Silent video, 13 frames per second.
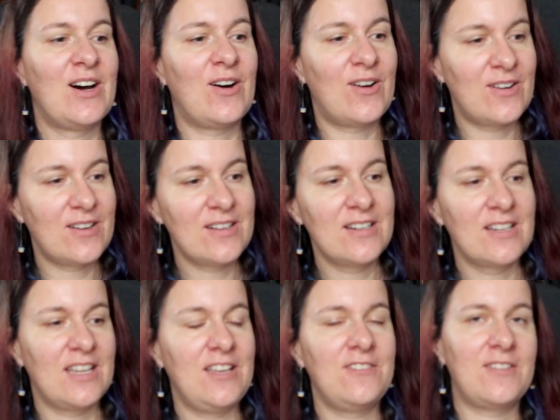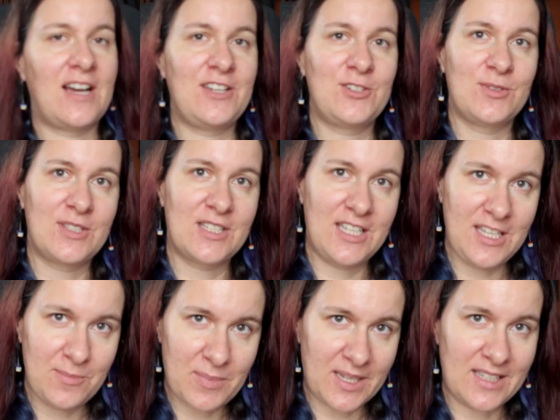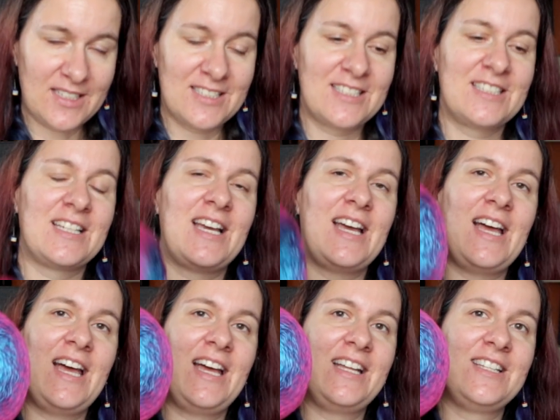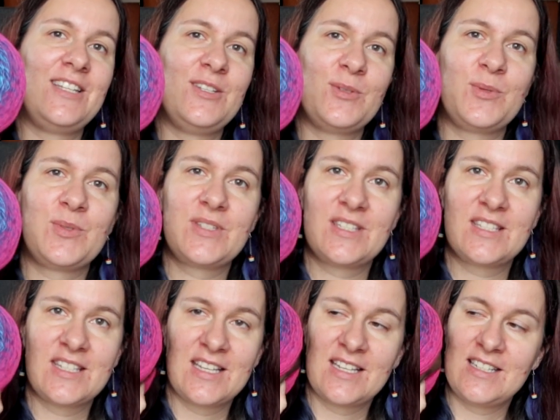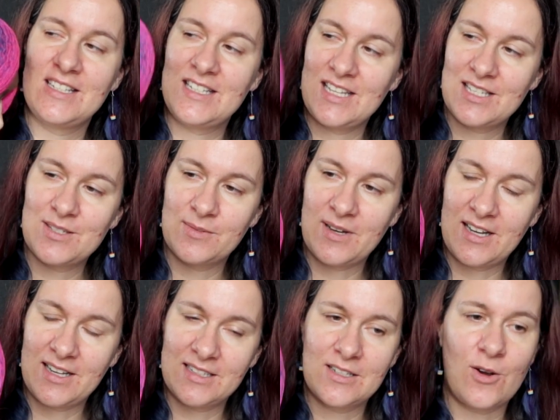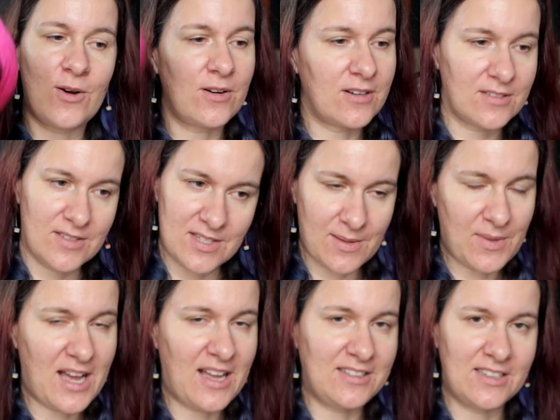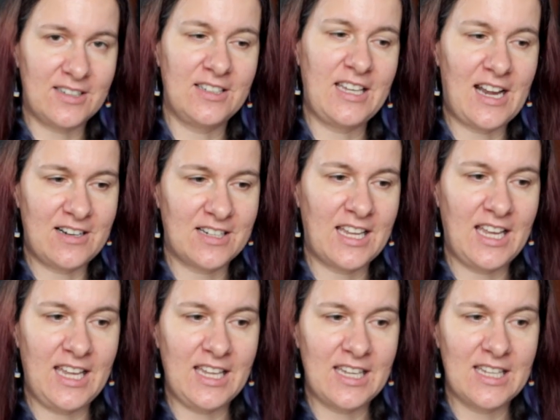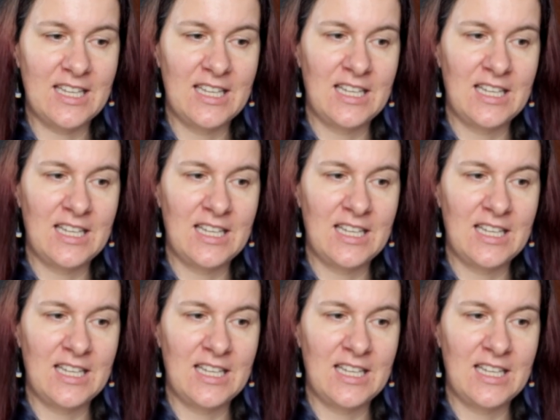or if I should keep it and use this one or some other yarn cake